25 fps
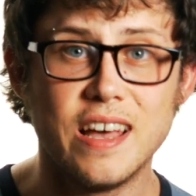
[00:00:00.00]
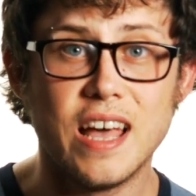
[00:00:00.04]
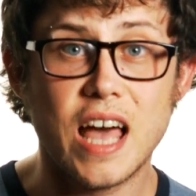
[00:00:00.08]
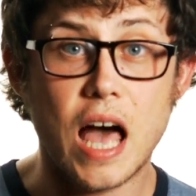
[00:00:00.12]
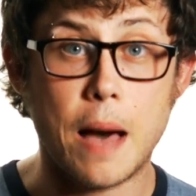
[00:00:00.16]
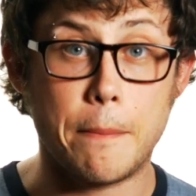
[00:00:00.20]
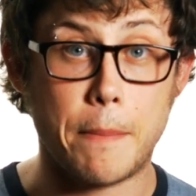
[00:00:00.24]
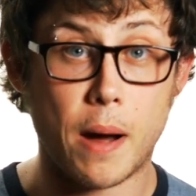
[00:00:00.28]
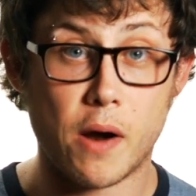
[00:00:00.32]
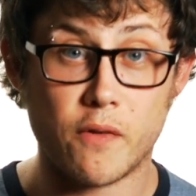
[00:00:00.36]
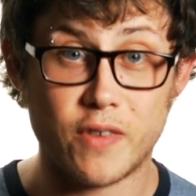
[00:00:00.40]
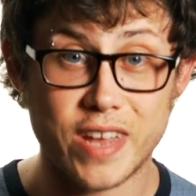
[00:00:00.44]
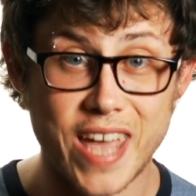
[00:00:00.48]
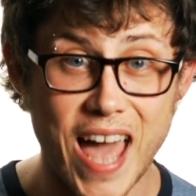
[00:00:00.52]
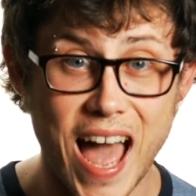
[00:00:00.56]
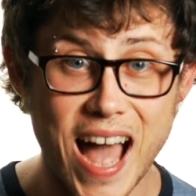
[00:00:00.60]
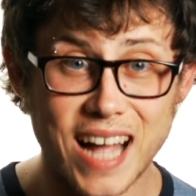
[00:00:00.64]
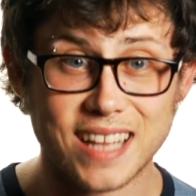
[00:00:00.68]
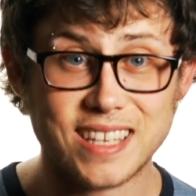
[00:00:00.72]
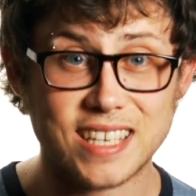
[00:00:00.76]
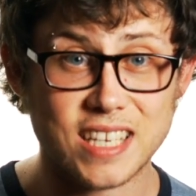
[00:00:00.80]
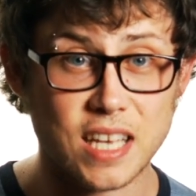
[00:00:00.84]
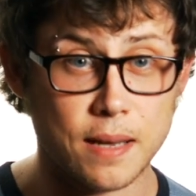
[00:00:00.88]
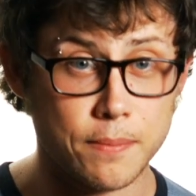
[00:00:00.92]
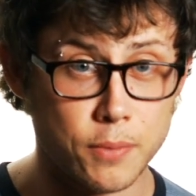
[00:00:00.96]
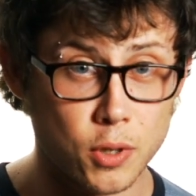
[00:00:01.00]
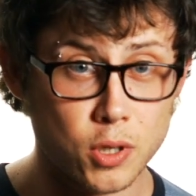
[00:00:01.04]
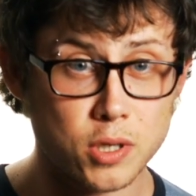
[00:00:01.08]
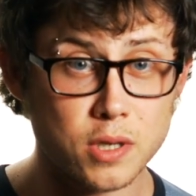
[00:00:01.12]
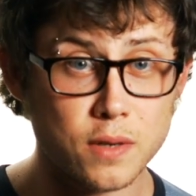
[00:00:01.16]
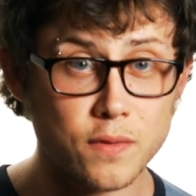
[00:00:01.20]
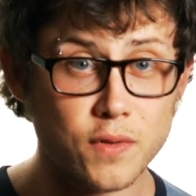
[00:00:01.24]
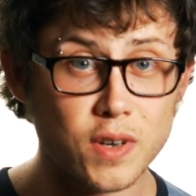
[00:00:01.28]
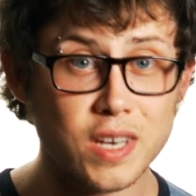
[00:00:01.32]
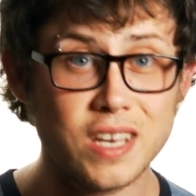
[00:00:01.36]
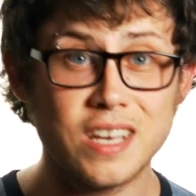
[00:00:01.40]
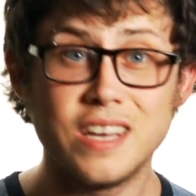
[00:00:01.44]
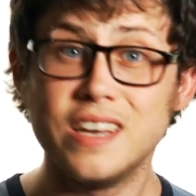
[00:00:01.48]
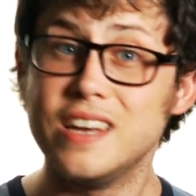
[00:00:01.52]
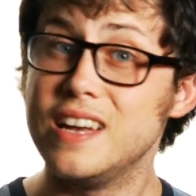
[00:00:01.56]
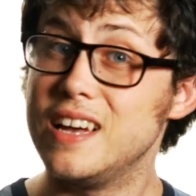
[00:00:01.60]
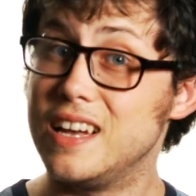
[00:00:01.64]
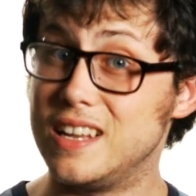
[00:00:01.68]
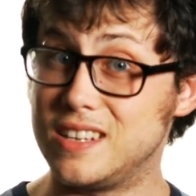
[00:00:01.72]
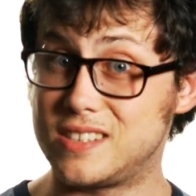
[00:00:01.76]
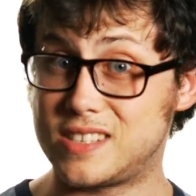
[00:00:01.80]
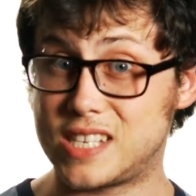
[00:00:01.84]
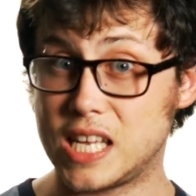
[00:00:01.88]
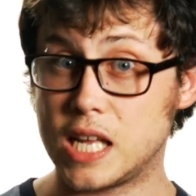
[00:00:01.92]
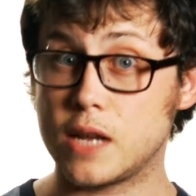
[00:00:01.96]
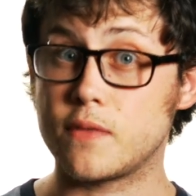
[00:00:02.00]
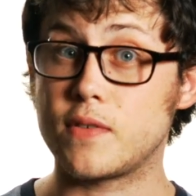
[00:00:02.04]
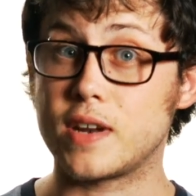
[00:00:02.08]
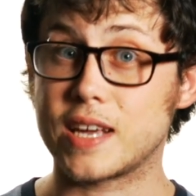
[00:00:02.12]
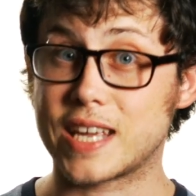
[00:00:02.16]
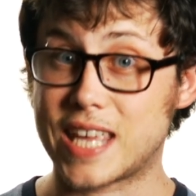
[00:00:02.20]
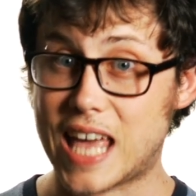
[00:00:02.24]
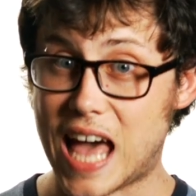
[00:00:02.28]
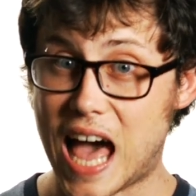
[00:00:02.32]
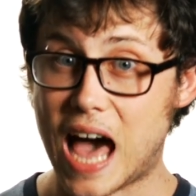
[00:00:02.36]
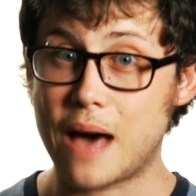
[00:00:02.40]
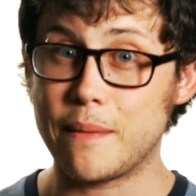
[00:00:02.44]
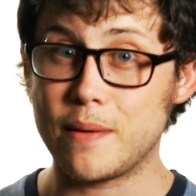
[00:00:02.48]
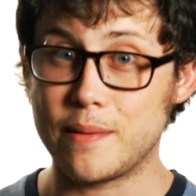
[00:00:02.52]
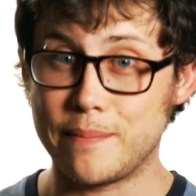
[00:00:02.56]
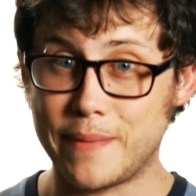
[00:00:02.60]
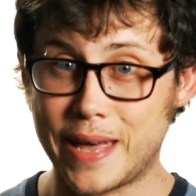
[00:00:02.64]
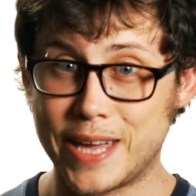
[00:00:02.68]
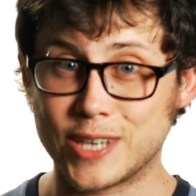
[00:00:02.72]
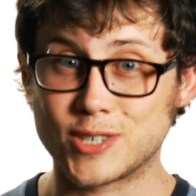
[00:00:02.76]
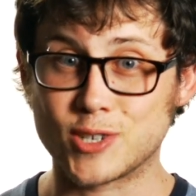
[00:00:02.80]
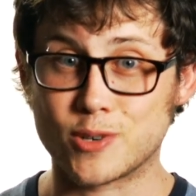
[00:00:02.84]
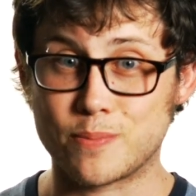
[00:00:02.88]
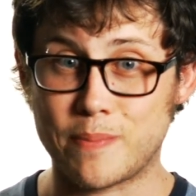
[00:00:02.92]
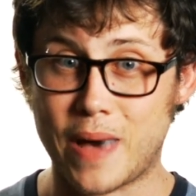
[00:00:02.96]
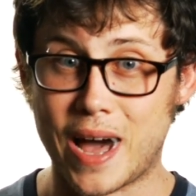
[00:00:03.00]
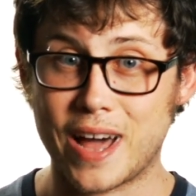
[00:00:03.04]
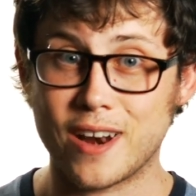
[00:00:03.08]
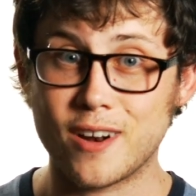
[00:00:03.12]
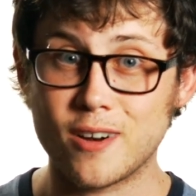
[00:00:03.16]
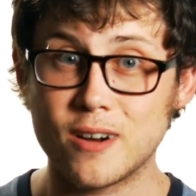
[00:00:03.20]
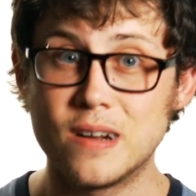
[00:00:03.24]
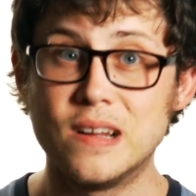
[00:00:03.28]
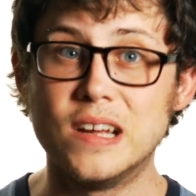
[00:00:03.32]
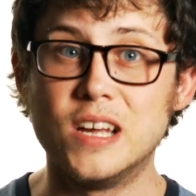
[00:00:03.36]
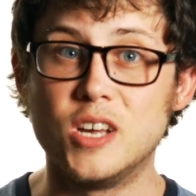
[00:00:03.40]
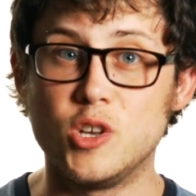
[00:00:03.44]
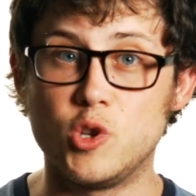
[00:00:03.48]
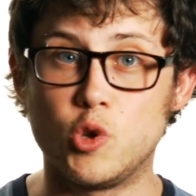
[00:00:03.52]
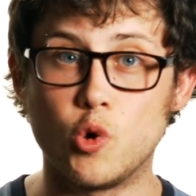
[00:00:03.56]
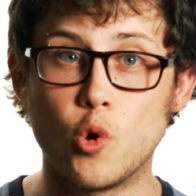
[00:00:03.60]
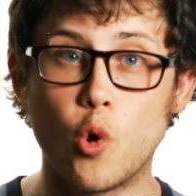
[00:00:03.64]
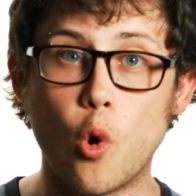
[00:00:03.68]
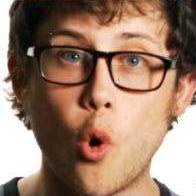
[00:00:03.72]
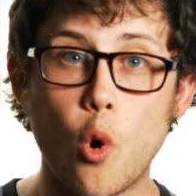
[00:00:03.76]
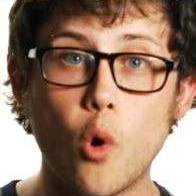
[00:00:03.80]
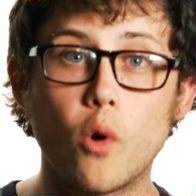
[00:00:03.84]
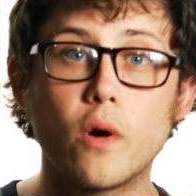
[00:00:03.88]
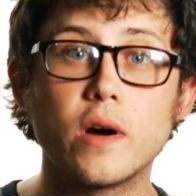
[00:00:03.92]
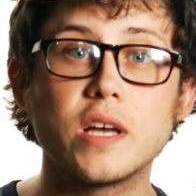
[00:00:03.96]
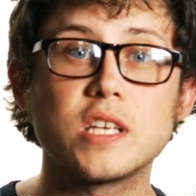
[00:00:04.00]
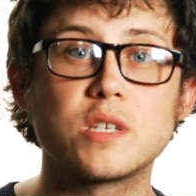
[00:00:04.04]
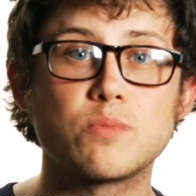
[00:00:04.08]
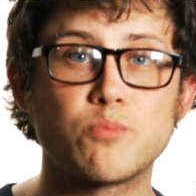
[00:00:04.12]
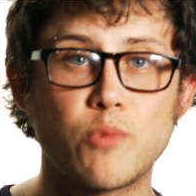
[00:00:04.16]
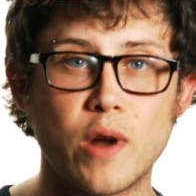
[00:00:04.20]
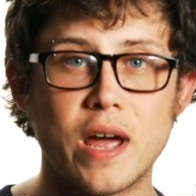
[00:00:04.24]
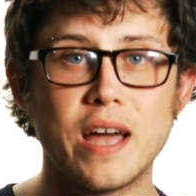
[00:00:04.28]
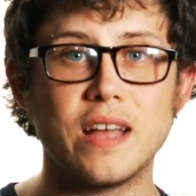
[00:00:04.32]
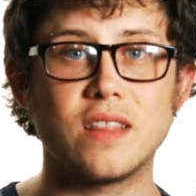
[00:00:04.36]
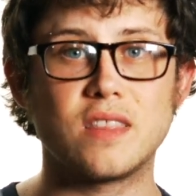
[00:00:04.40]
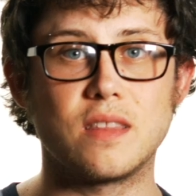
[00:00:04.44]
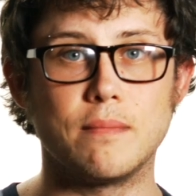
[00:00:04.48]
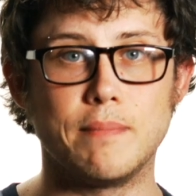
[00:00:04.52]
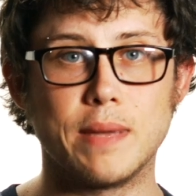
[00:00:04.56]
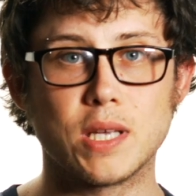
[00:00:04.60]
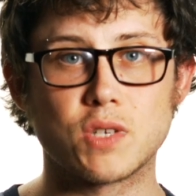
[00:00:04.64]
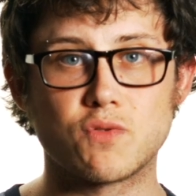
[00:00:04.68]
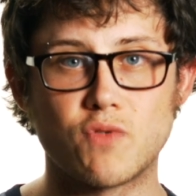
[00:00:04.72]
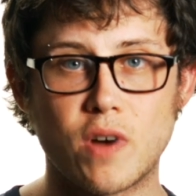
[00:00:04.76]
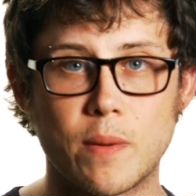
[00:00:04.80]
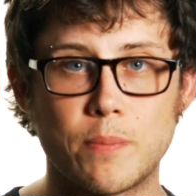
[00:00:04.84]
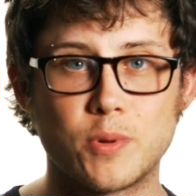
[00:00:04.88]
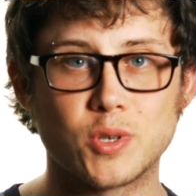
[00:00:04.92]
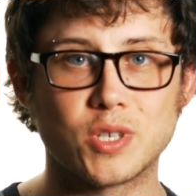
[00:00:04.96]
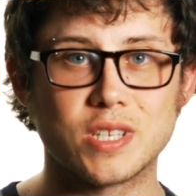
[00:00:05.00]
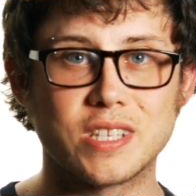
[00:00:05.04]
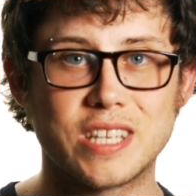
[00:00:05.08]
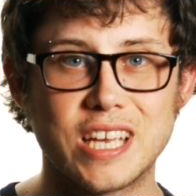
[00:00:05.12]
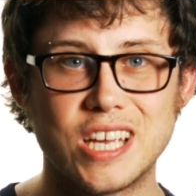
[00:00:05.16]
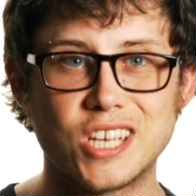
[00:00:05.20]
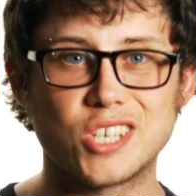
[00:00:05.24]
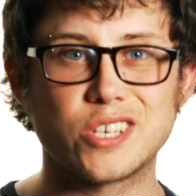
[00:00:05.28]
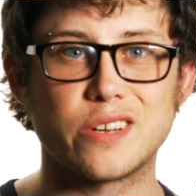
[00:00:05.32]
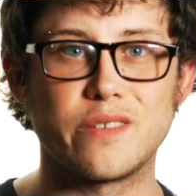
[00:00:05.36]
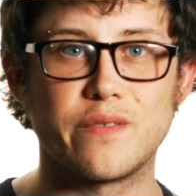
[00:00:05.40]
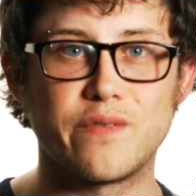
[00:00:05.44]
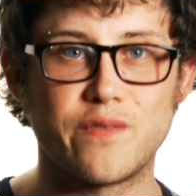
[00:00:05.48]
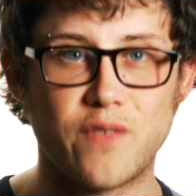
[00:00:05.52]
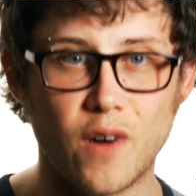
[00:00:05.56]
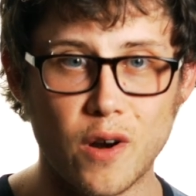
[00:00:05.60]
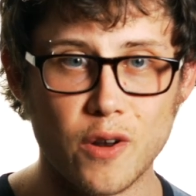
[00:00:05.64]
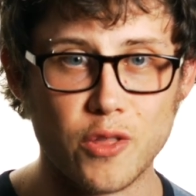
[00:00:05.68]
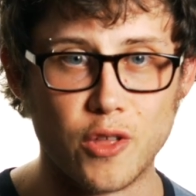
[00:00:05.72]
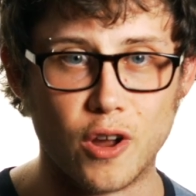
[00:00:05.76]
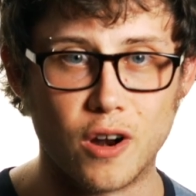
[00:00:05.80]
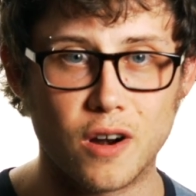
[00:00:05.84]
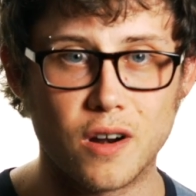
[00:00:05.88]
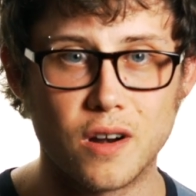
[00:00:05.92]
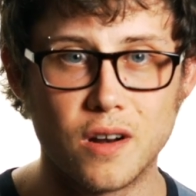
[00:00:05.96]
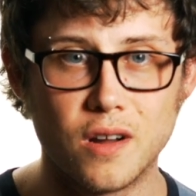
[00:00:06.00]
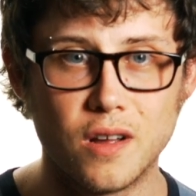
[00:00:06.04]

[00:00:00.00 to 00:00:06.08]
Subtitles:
and by reacting abusively, instead of in a calm and measured manner, you only spread the misrepresentation further.